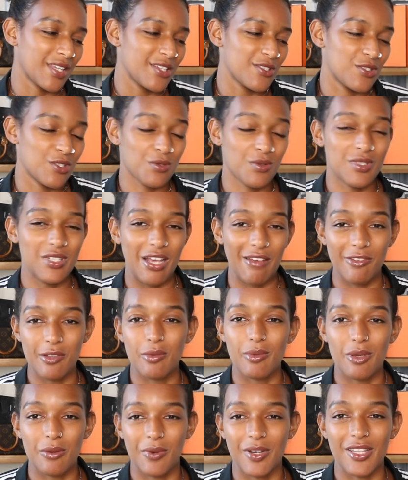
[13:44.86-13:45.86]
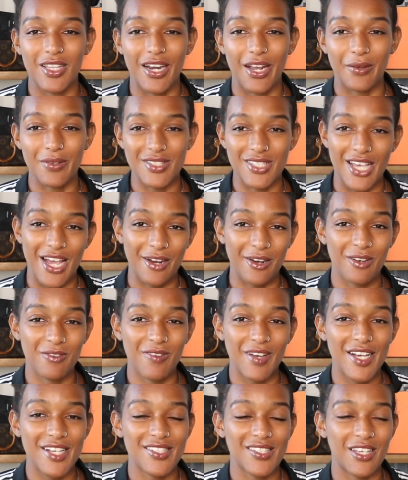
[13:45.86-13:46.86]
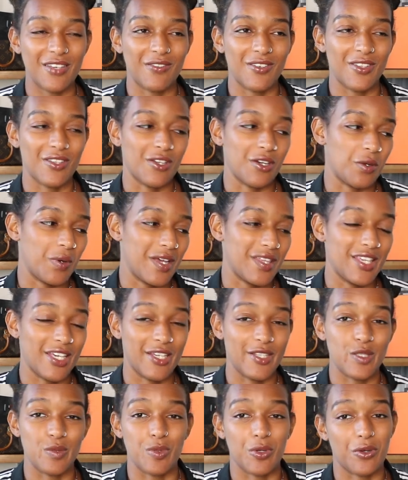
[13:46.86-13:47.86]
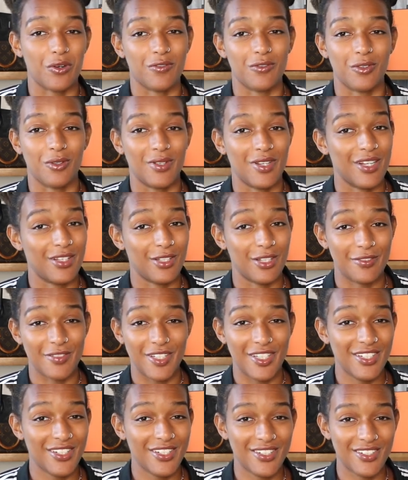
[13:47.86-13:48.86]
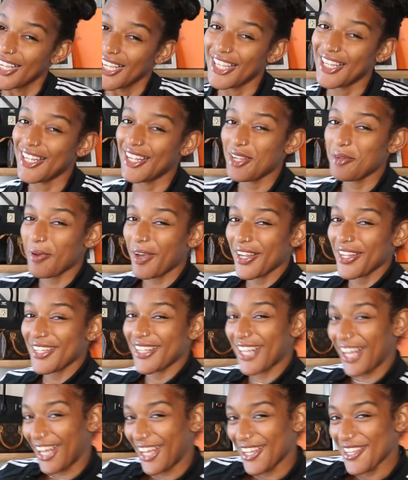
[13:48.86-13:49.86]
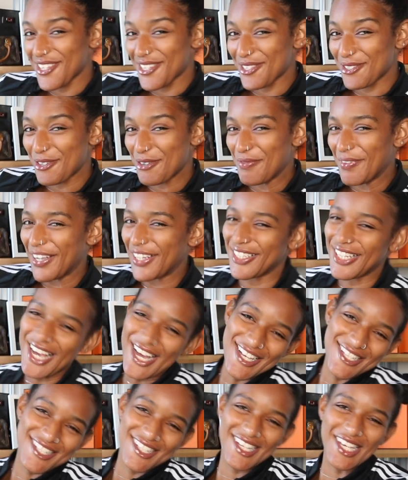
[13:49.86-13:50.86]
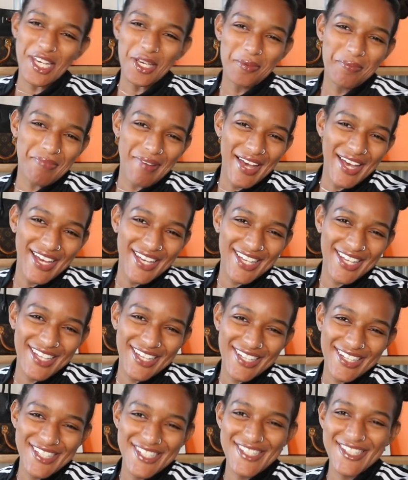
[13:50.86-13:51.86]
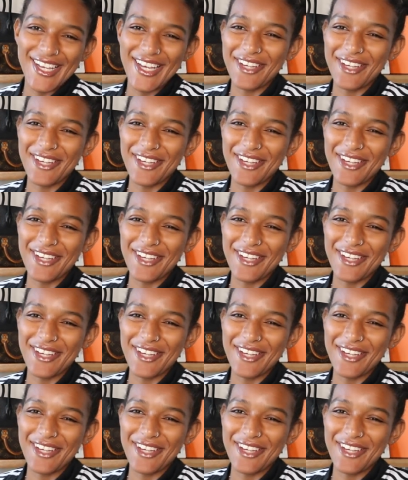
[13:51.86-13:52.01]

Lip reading: So this would definitely be one that I would sacrifice, even though I think it's beautiful and I love it. Can anybody guess what my last keep bag is?